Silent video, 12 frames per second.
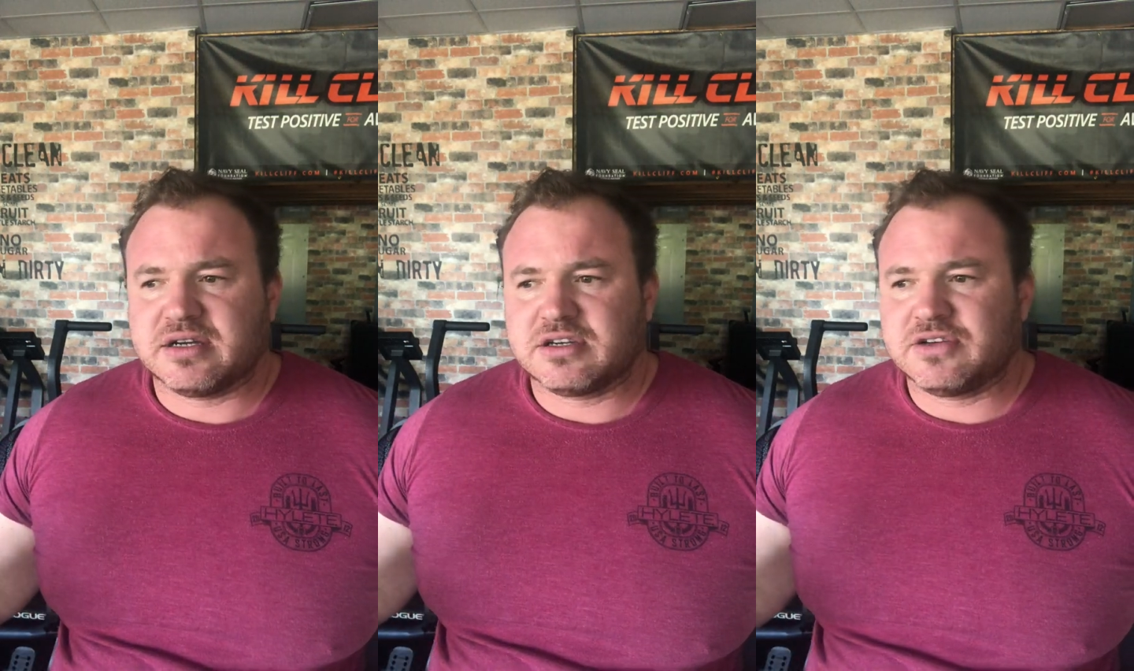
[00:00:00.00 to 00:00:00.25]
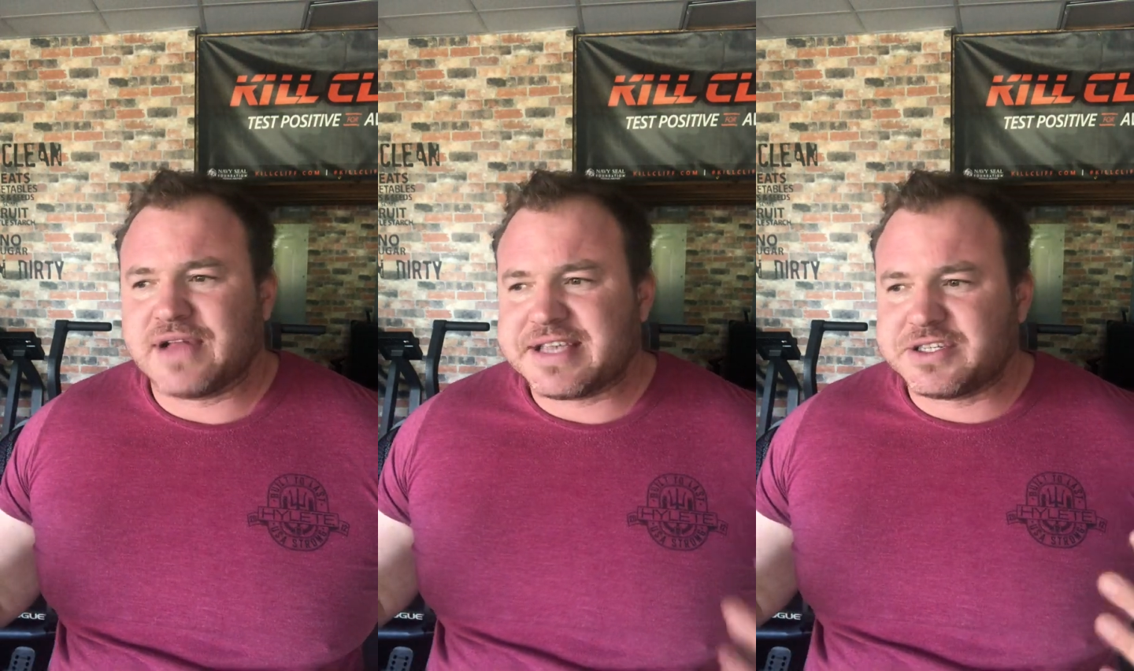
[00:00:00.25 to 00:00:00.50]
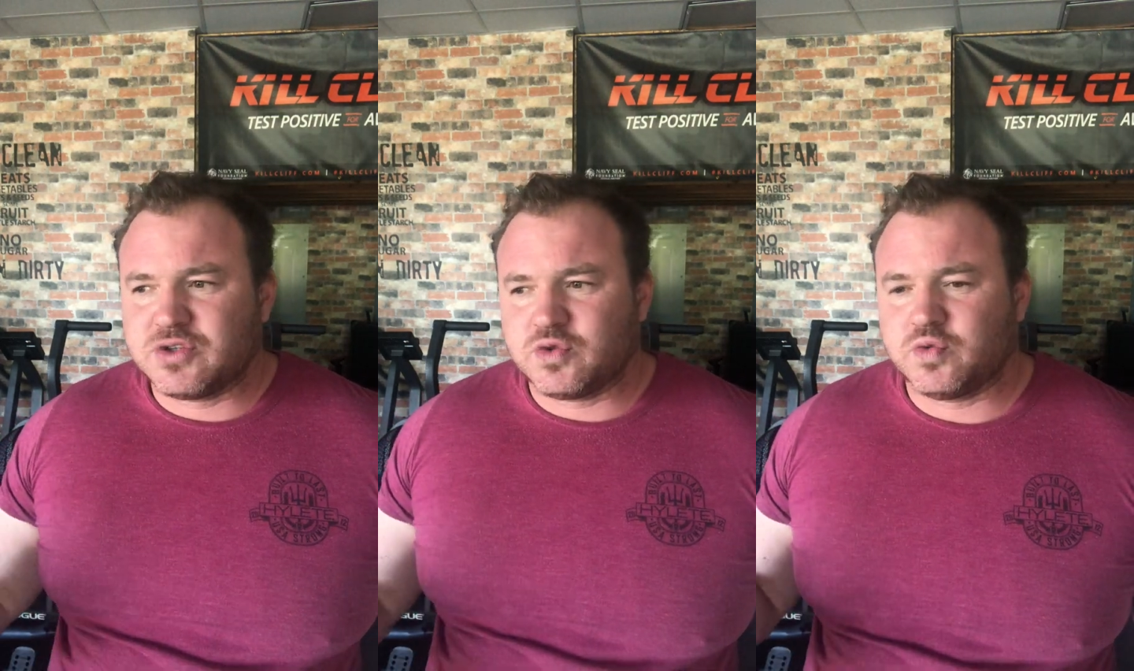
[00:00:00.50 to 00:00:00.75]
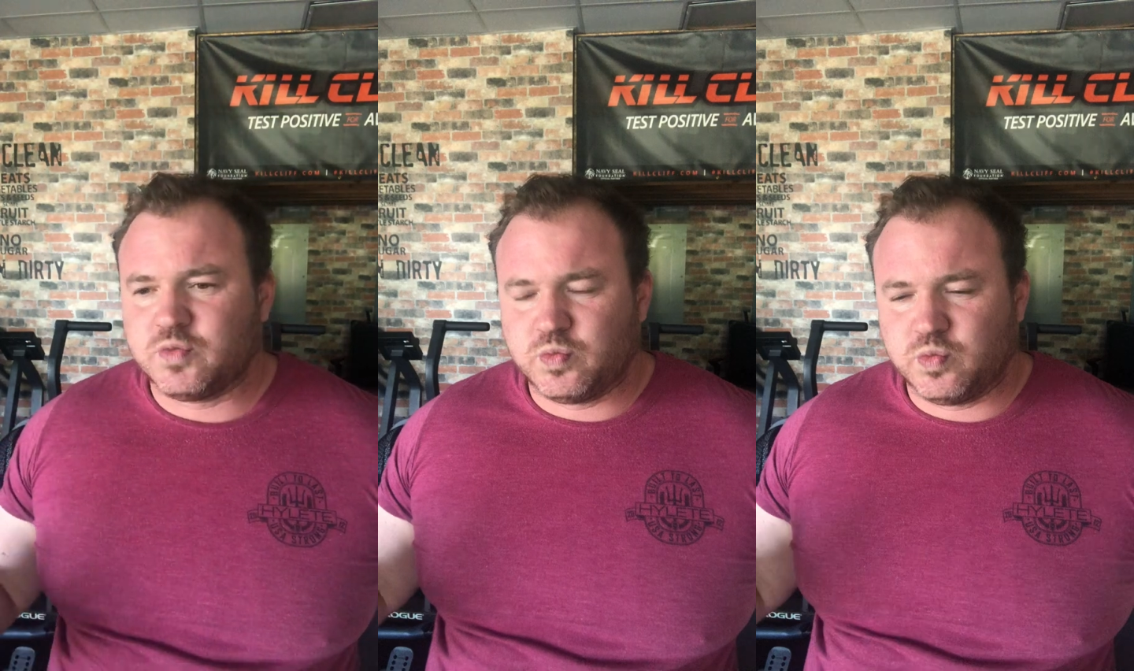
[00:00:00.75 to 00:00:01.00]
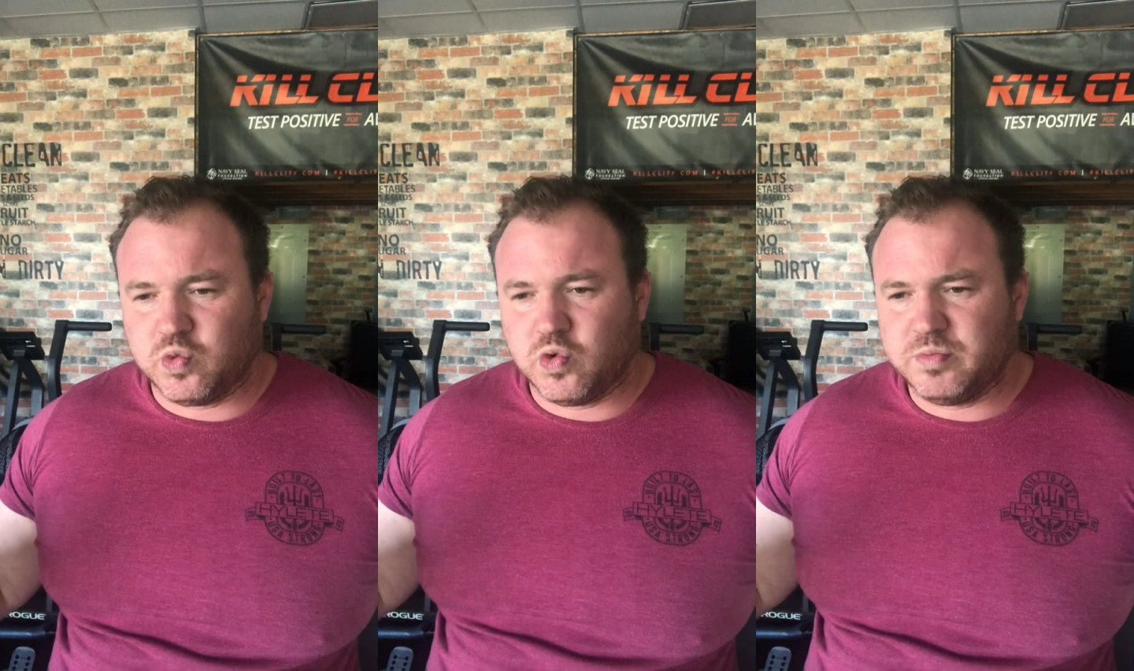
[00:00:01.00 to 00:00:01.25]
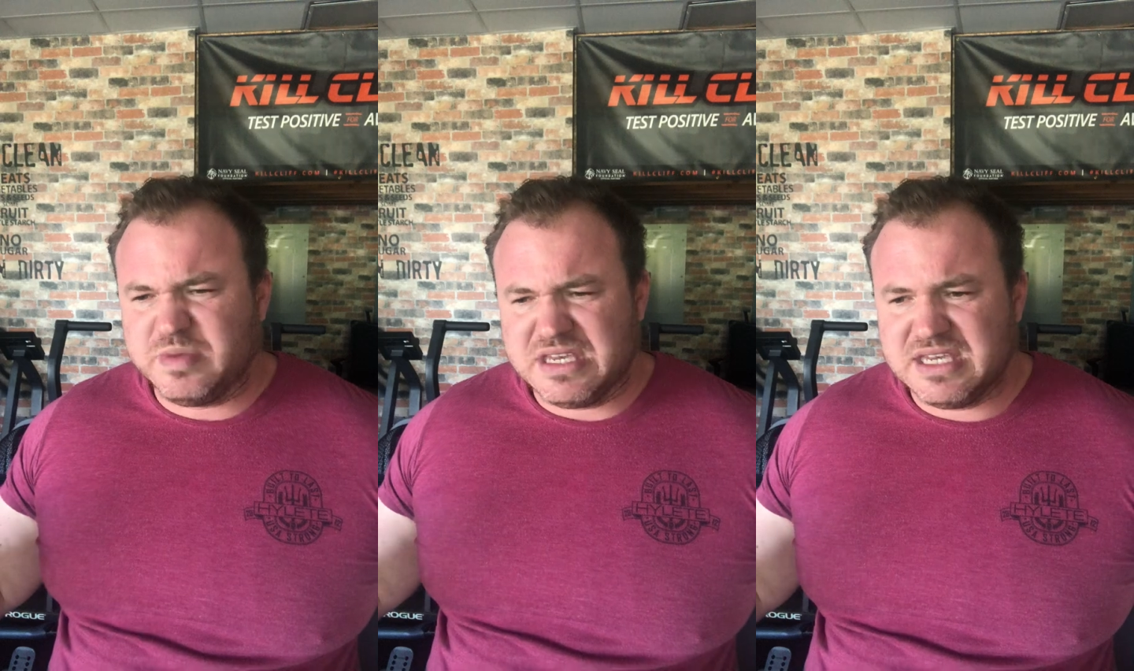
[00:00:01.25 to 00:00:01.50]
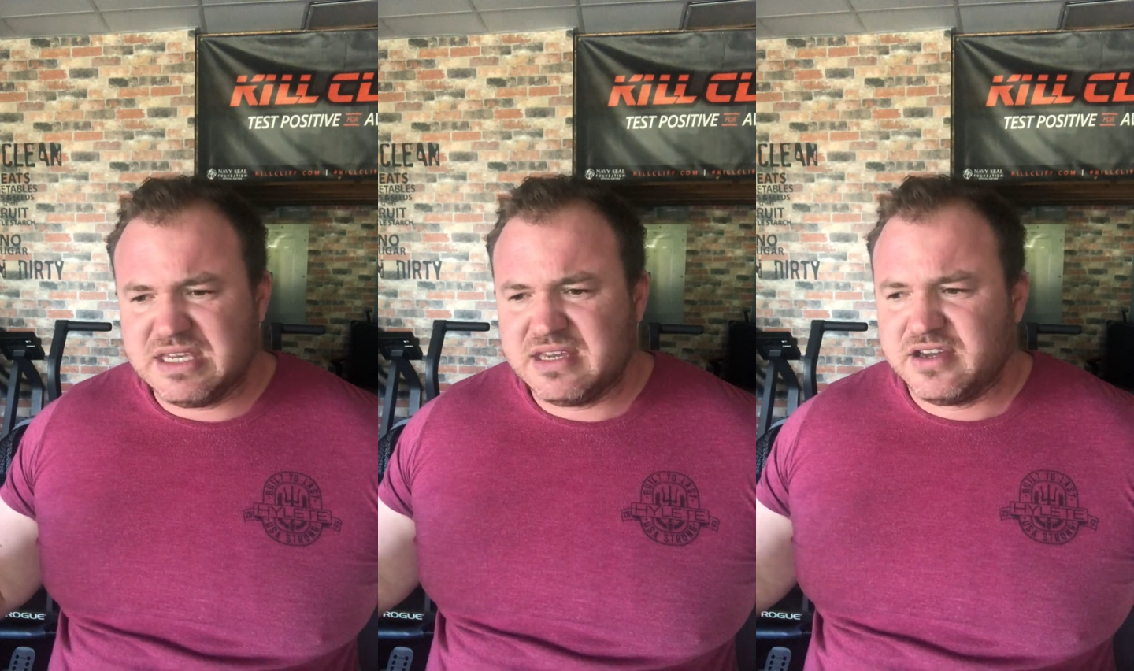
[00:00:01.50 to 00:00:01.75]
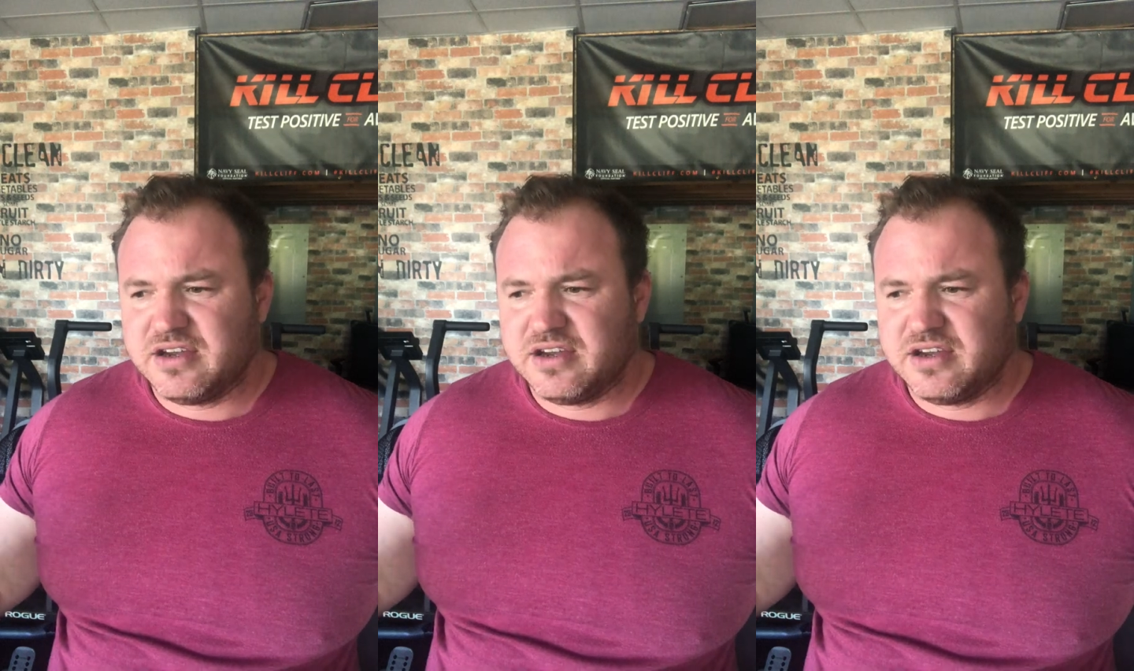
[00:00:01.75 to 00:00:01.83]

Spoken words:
classes will be